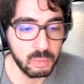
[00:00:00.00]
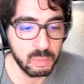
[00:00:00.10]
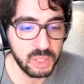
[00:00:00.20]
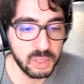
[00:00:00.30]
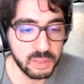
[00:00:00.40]

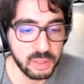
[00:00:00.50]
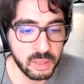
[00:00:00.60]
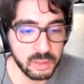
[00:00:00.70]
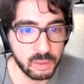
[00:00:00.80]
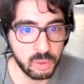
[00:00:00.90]
Medina
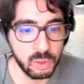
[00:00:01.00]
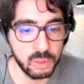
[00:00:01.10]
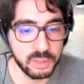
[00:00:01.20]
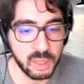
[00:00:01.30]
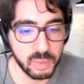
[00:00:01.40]
cities are all
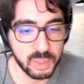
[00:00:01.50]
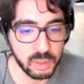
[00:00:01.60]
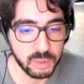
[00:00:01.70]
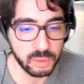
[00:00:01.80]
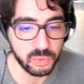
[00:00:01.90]
Islamic
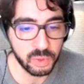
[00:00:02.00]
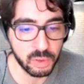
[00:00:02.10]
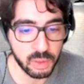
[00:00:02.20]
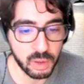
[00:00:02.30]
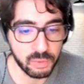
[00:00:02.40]
cities of
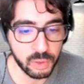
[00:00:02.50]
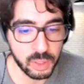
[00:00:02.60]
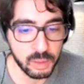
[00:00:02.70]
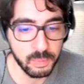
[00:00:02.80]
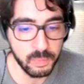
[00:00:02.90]
North
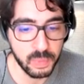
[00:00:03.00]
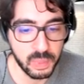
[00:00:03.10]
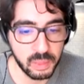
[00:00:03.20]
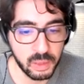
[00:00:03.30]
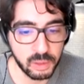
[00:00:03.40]
Africa.
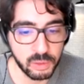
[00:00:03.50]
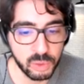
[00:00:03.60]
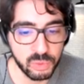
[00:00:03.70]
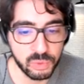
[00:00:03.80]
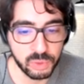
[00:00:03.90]
They are
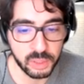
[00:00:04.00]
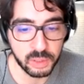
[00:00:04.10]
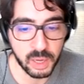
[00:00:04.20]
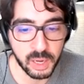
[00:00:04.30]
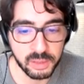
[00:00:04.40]
known for their
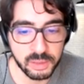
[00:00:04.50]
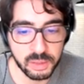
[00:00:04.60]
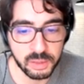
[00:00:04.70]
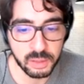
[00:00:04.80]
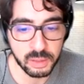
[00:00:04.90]
high
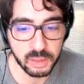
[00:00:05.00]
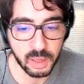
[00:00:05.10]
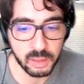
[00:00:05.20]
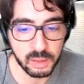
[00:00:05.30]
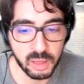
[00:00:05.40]
density
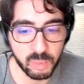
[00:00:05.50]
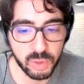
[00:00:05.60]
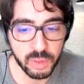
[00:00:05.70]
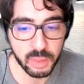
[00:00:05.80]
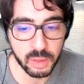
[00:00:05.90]
and
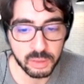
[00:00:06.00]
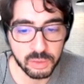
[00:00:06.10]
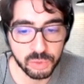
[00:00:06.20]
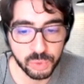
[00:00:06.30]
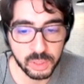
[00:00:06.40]
labyrinthine
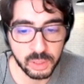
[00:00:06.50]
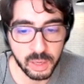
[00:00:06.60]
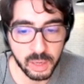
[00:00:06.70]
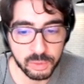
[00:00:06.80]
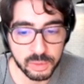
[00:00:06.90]
street
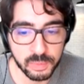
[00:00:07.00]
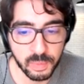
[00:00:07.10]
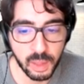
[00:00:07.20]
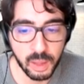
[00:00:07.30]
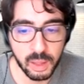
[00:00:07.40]
layout,
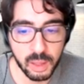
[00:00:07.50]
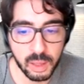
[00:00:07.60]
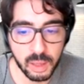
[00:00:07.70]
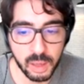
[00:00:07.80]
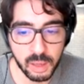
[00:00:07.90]

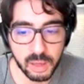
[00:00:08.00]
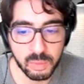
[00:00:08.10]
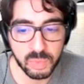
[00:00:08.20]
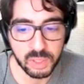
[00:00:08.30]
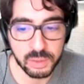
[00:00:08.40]
and
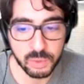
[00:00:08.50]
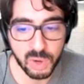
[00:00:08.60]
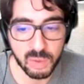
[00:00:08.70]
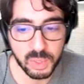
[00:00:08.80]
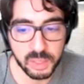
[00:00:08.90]
can be
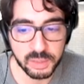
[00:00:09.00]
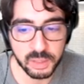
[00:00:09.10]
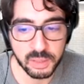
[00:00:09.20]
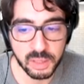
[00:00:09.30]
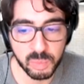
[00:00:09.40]
described as
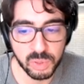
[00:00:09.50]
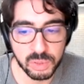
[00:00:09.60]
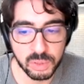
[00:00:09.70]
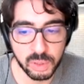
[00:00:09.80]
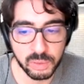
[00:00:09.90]

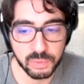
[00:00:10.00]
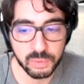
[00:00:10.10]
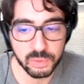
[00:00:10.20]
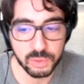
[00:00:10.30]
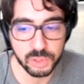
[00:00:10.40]
examples of
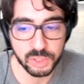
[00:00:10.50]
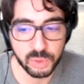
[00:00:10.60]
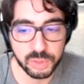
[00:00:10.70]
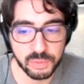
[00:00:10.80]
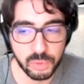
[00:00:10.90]

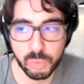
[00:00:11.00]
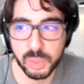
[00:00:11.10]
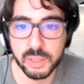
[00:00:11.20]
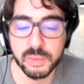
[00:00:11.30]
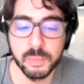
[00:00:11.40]
generative
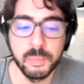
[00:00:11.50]
urbanism.